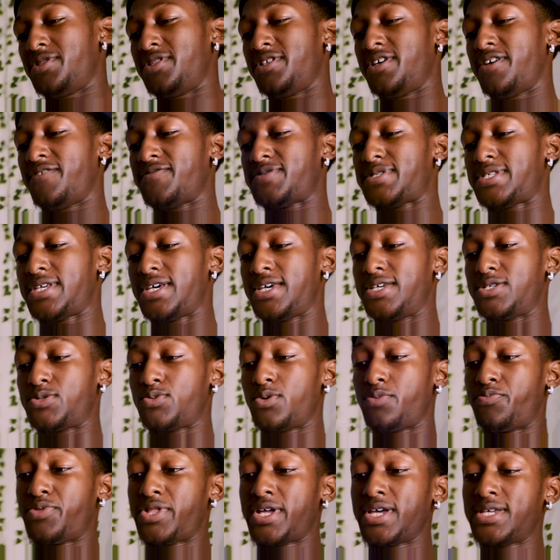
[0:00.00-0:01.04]
Liv says,
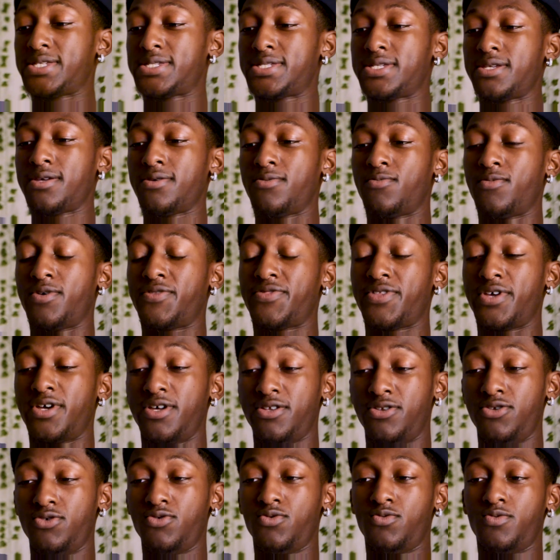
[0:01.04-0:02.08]
replace it with a
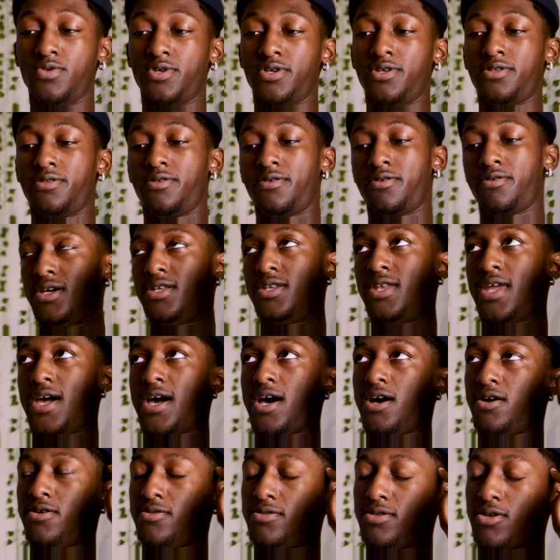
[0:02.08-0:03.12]
new one.
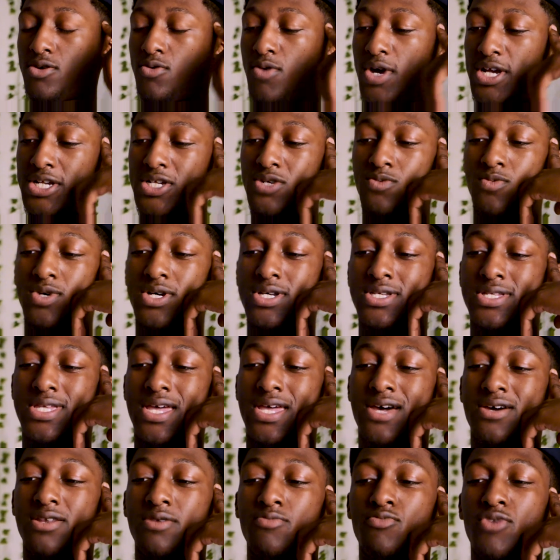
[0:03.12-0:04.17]
Now, the question was
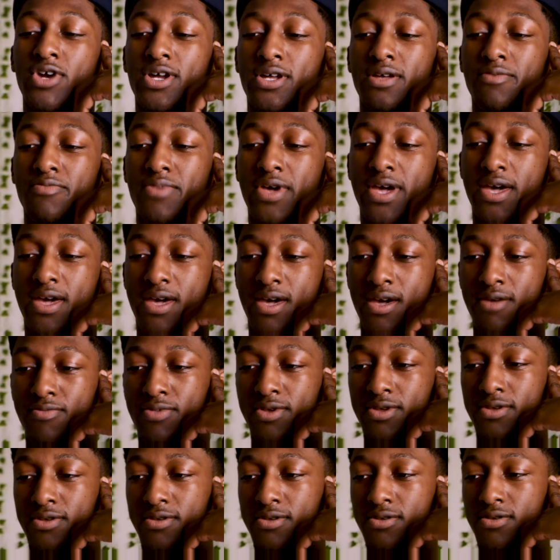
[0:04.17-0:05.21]
how to break a bad habit.
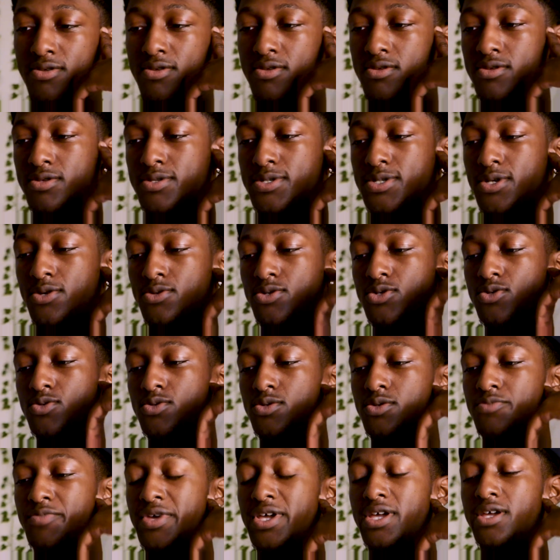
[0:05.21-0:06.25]
So do you
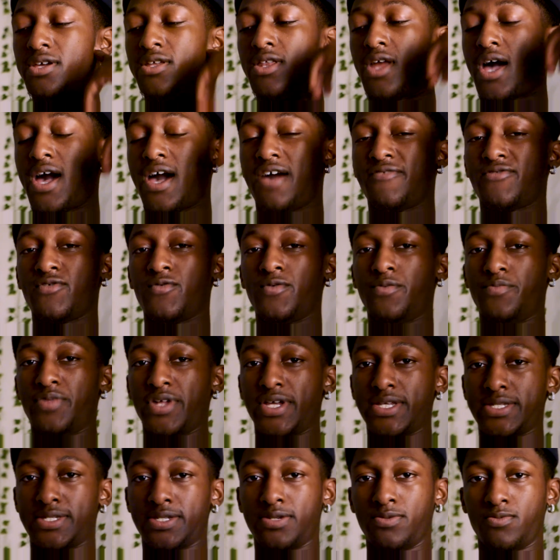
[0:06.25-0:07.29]
mean I have to
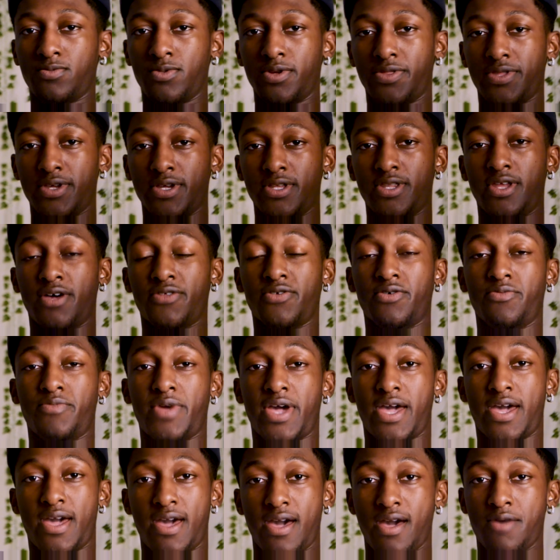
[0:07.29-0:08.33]
replace it with another
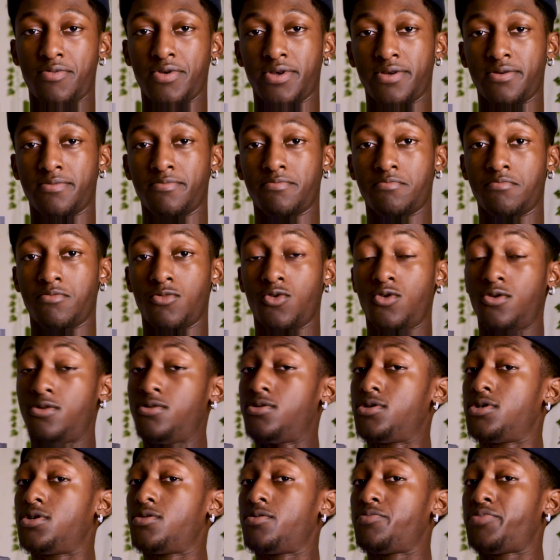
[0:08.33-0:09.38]
bad habit?
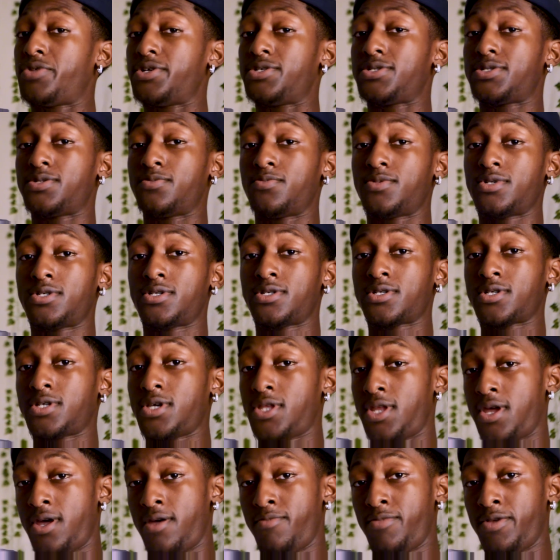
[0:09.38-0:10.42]
Or replace it with a good
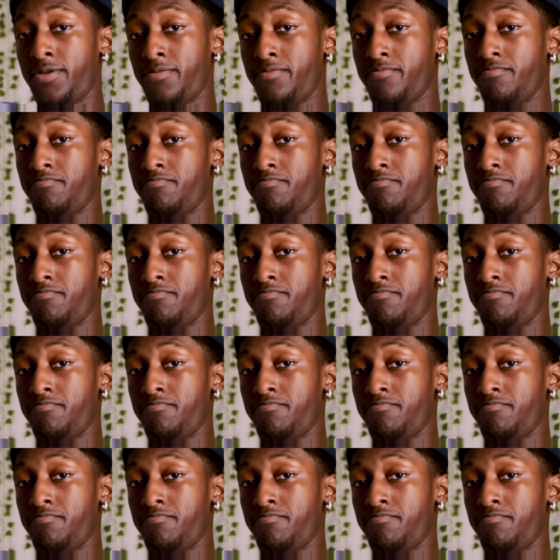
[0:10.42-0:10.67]
habit?